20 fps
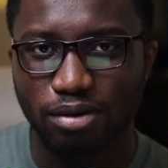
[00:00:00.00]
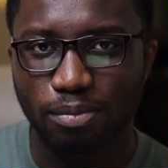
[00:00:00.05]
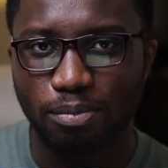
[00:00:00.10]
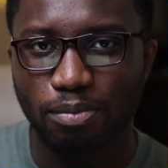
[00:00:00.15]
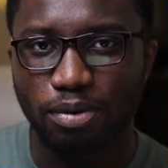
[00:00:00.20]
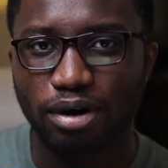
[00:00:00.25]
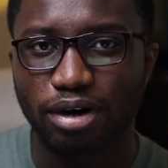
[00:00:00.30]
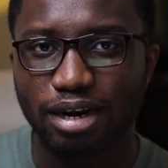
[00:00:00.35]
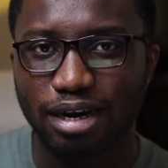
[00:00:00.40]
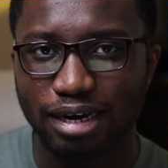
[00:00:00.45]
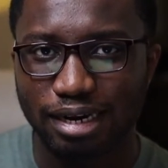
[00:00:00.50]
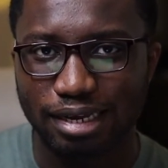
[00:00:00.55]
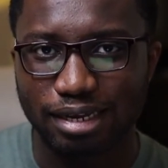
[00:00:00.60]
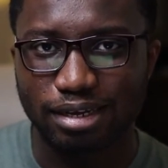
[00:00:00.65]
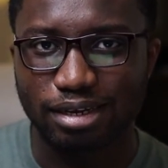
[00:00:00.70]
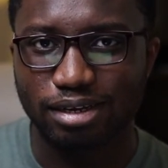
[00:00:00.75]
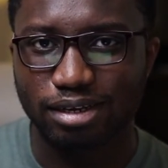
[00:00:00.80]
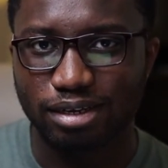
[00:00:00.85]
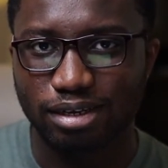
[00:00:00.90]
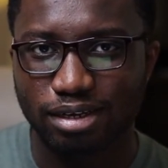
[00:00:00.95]
per
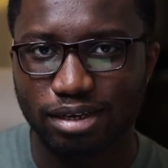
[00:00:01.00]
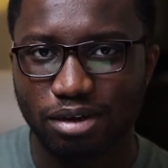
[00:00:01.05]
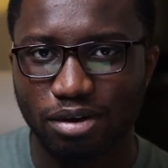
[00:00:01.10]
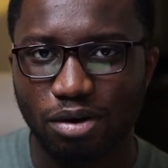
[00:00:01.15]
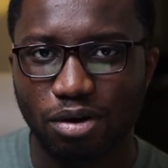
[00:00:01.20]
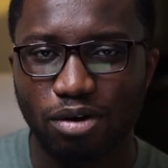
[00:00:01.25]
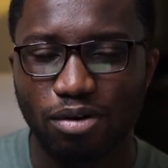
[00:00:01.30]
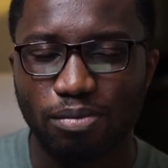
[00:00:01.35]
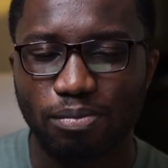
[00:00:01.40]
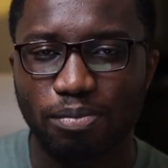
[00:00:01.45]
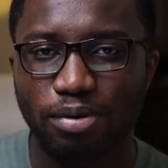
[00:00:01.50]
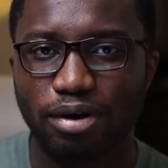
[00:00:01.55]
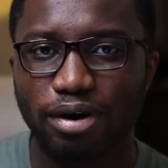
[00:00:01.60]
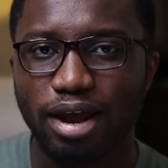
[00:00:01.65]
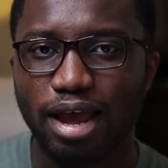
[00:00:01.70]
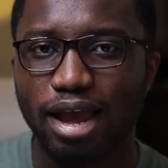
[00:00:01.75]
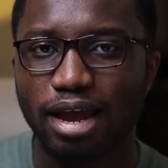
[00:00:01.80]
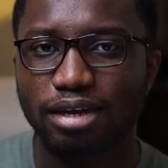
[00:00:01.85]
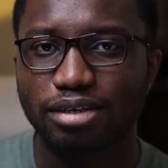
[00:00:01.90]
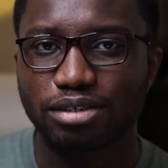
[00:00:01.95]
click or per
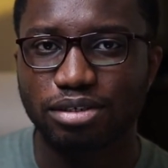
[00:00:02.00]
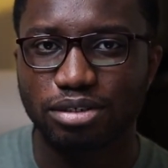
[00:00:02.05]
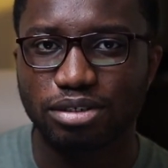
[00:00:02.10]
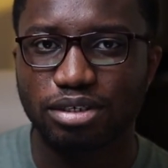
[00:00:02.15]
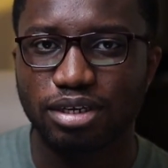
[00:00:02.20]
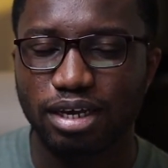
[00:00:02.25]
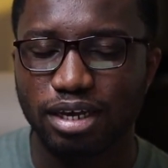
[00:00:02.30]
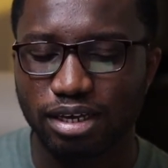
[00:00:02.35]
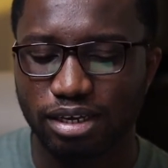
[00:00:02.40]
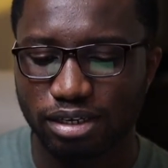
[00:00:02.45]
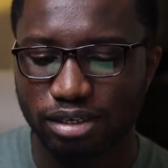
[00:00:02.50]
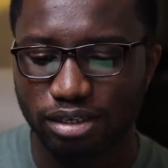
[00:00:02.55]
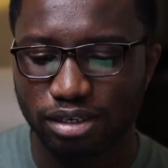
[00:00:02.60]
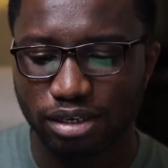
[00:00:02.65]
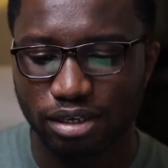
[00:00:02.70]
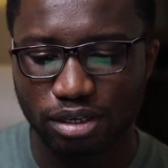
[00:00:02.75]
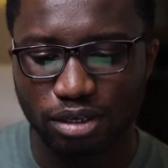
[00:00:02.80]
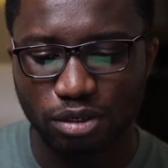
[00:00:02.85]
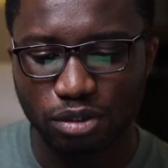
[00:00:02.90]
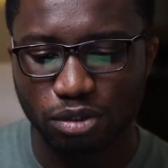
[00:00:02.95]
action taken.
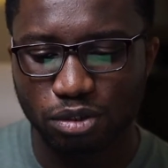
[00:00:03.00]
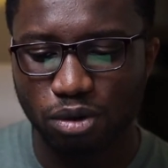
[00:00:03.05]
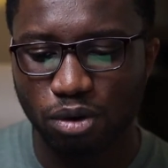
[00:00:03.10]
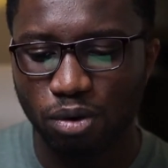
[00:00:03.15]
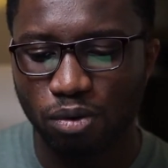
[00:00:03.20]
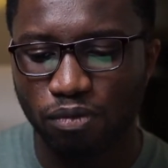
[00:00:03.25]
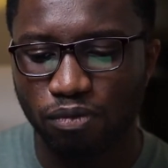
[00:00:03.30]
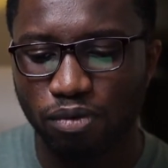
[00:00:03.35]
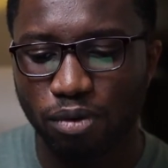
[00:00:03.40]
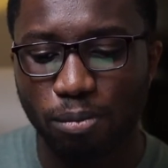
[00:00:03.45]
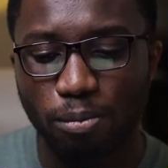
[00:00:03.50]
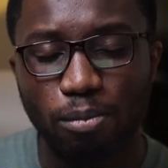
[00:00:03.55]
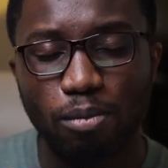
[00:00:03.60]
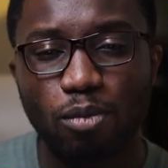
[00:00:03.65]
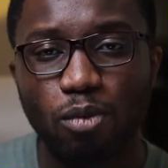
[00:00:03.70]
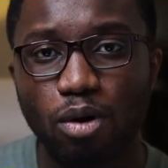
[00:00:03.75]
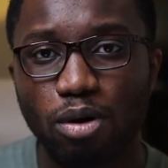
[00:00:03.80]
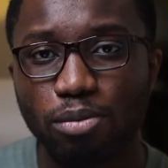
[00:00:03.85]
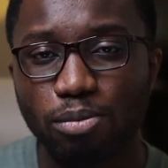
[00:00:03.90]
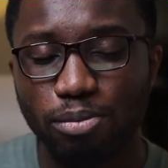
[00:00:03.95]
So from
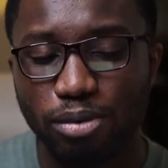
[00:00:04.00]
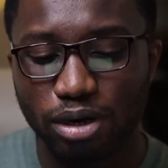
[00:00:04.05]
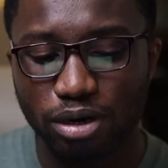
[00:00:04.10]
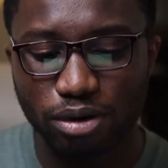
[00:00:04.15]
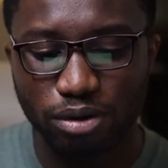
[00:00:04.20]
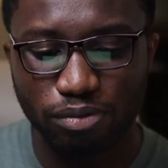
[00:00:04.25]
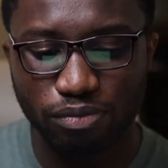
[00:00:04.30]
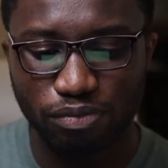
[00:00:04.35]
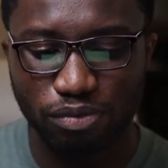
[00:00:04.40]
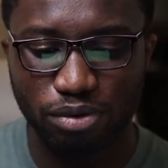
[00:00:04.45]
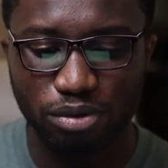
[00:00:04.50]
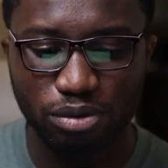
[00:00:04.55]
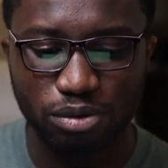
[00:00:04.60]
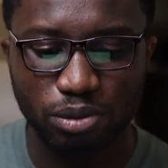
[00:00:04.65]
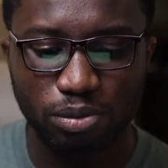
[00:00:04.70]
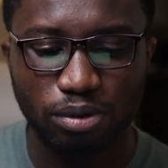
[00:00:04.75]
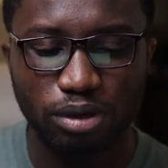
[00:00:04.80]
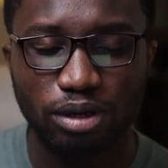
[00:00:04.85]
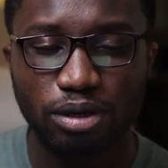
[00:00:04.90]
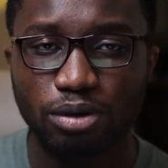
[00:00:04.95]
1 million views,
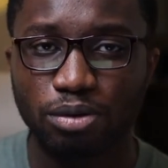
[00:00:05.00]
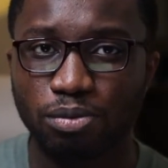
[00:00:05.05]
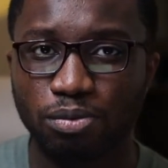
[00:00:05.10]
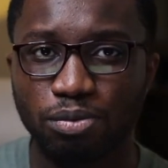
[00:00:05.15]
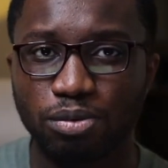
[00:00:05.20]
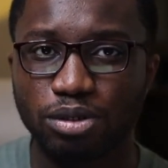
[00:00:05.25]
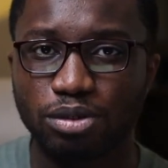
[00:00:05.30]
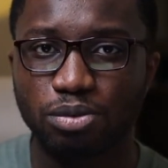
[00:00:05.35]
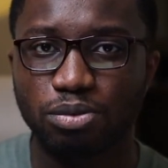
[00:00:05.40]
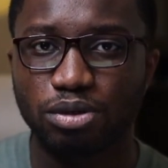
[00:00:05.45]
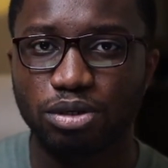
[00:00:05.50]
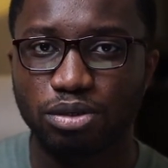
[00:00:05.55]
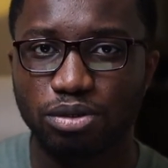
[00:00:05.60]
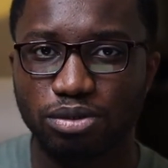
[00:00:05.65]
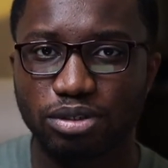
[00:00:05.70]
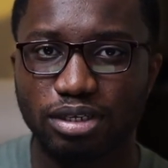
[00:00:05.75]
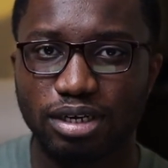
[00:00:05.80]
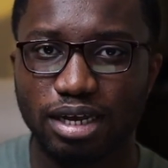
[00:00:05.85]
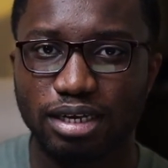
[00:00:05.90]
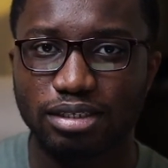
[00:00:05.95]
which we're
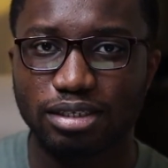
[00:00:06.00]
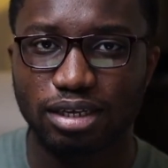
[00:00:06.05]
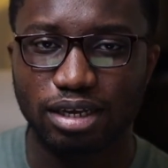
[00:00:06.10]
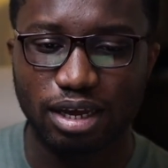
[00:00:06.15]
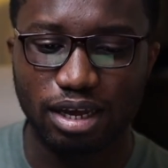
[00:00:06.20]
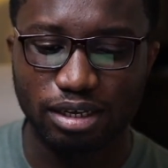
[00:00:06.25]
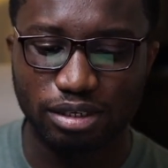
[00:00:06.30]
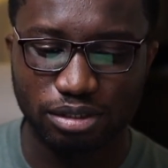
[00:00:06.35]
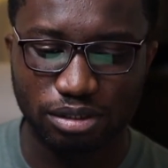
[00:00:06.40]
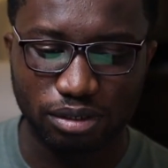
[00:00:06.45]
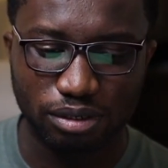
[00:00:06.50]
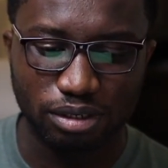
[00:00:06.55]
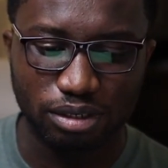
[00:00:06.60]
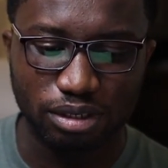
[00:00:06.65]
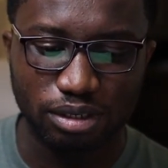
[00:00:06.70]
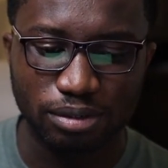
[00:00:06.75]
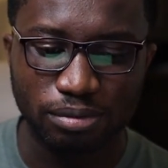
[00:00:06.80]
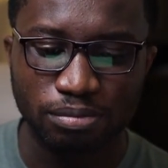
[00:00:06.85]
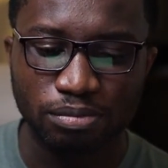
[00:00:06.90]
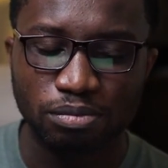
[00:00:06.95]
using as the case study,
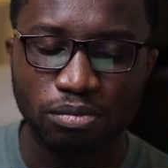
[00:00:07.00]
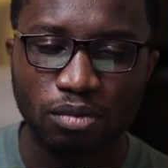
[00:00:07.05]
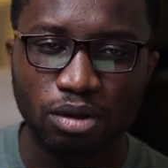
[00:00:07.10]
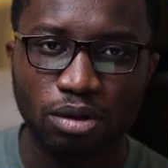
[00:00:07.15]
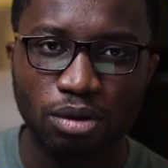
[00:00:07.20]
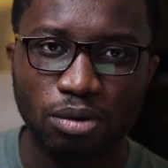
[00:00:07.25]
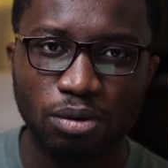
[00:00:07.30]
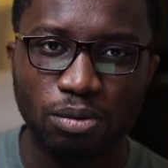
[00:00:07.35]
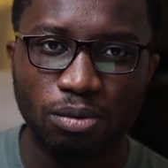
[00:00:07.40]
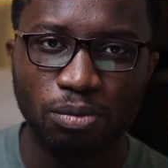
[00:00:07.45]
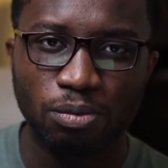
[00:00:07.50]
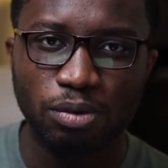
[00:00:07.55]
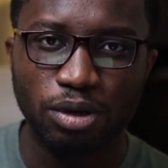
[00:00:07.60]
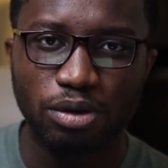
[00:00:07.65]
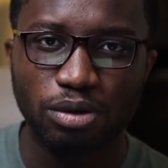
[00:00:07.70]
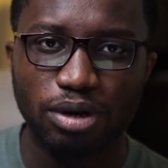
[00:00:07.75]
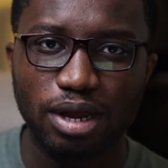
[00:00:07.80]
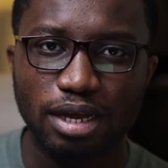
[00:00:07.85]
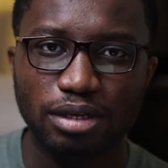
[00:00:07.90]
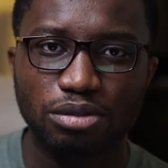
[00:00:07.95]
we
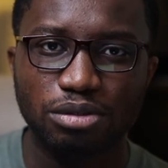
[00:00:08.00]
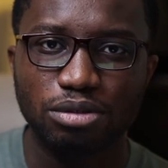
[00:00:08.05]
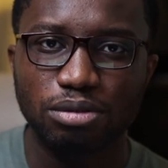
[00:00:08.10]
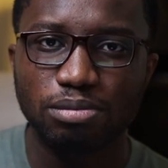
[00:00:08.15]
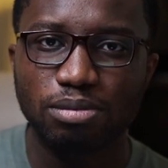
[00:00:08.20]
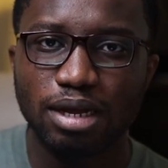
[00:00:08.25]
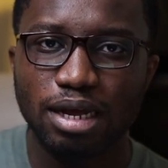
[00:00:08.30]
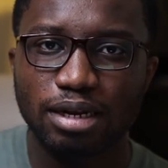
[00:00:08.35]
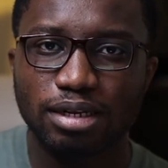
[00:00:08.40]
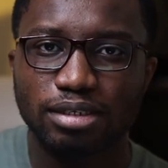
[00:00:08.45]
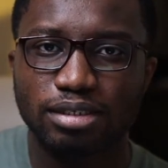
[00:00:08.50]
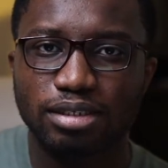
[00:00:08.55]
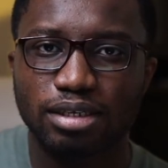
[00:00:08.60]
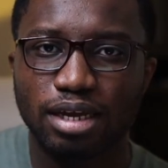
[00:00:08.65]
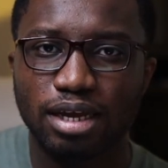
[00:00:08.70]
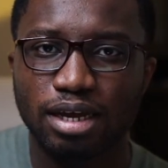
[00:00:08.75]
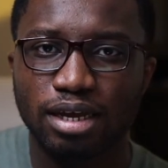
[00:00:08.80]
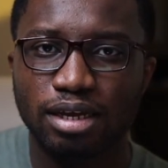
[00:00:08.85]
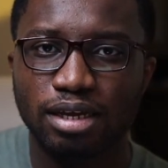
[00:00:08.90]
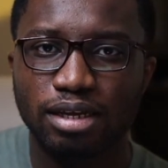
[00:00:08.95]
could assume that,
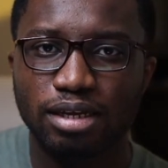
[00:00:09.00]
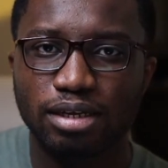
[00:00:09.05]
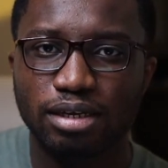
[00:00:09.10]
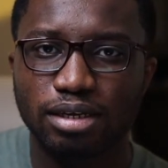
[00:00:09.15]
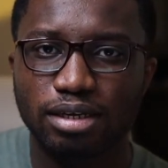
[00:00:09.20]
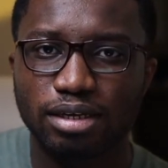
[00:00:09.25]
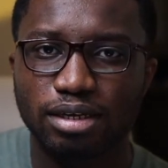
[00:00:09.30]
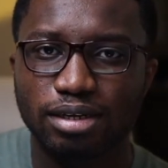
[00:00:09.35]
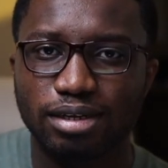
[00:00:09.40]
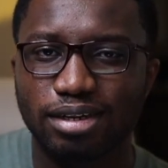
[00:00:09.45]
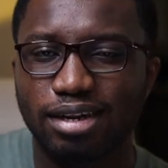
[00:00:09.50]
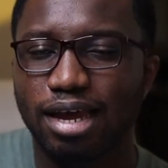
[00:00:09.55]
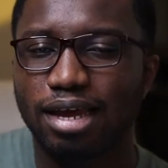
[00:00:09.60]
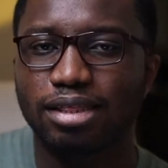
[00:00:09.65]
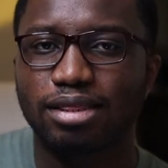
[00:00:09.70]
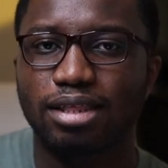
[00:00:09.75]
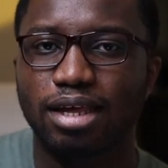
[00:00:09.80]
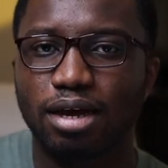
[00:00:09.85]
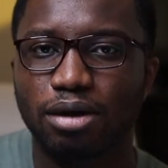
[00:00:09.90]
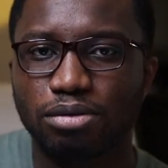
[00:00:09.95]
say,
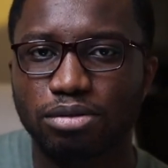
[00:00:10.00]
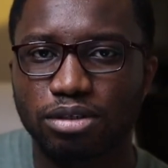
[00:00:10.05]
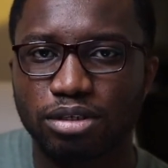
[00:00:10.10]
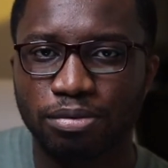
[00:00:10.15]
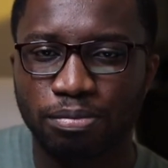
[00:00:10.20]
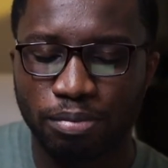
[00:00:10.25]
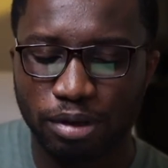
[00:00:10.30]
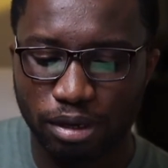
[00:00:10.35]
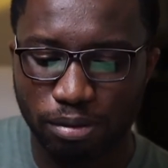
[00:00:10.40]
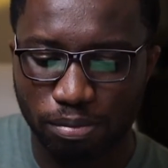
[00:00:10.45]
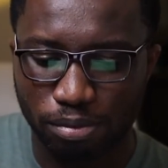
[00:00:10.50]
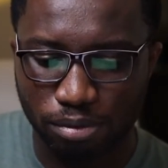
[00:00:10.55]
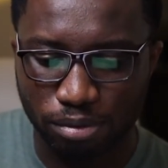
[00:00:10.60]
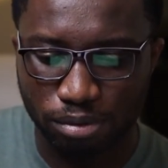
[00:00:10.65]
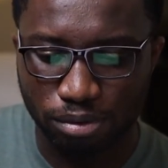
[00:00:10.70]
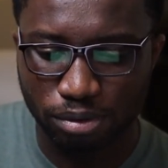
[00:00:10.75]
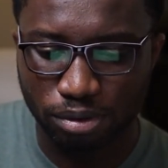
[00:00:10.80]
9,000 people